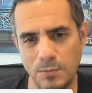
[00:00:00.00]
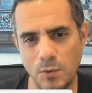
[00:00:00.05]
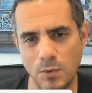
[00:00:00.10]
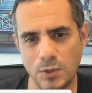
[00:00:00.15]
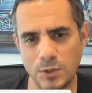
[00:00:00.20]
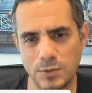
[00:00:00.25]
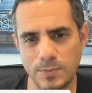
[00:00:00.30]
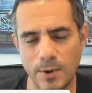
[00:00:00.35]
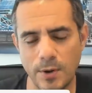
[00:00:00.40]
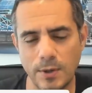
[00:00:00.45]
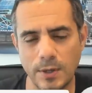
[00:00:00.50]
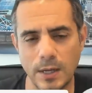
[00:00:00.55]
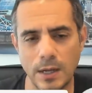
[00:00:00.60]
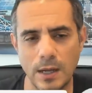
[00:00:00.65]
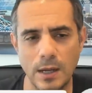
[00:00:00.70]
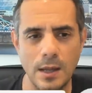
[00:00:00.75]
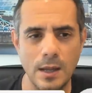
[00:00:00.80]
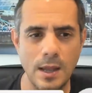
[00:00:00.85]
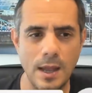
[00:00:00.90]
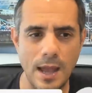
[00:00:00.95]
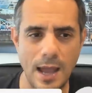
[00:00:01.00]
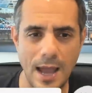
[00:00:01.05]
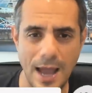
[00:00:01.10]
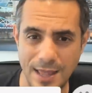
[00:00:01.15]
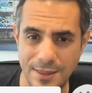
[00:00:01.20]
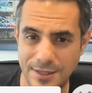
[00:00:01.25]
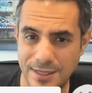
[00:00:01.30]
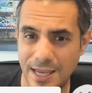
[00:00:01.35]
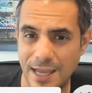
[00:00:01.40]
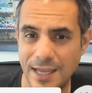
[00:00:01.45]
mortgage broker
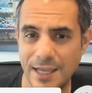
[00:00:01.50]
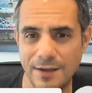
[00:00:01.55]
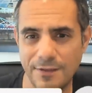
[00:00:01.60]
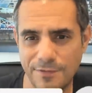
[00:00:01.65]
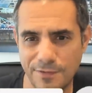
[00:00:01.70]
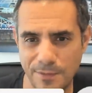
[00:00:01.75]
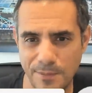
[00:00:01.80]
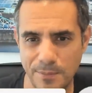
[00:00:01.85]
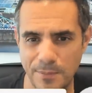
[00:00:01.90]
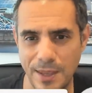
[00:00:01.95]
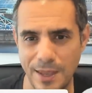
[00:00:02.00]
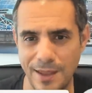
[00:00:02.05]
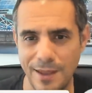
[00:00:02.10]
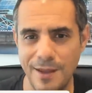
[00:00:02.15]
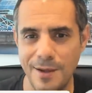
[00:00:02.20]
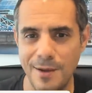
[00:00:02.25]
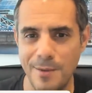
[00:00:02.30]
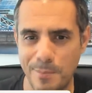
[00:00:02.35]
and take it from there.